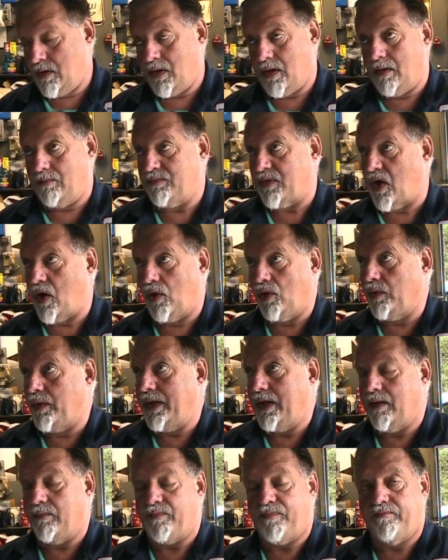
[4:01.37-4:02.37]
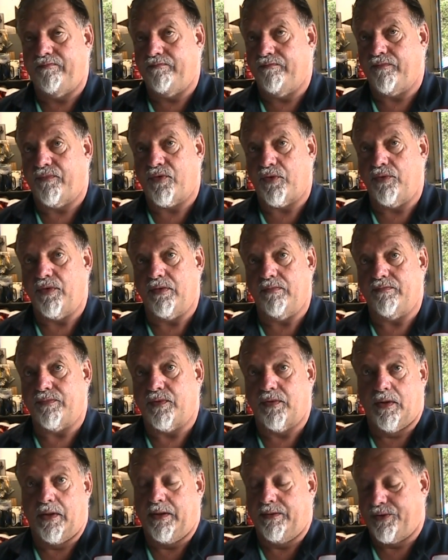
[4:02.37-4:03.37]
um, all the way up through the
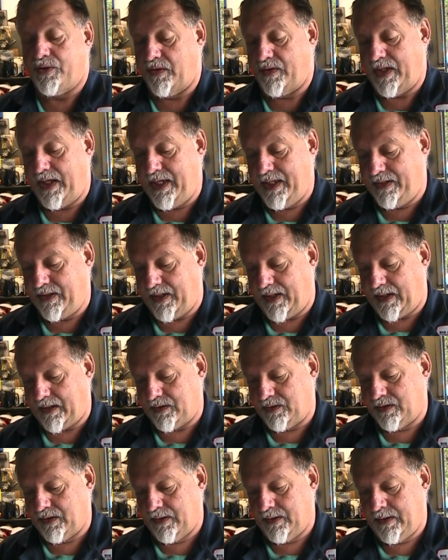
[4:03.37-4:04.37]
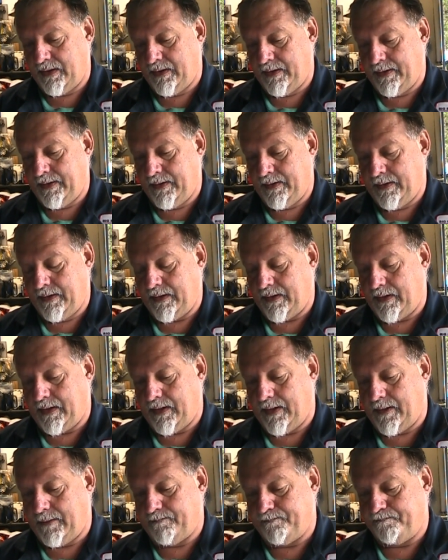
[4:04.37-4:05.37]
into the E-TECs
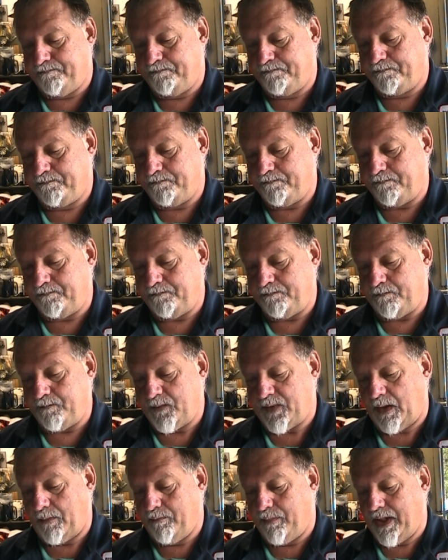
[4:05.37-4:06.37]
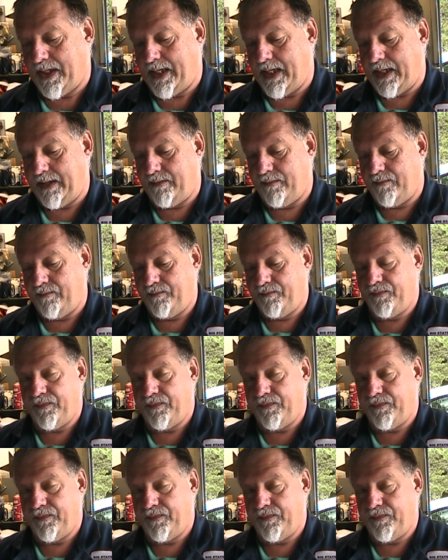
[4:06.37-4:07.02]
um, but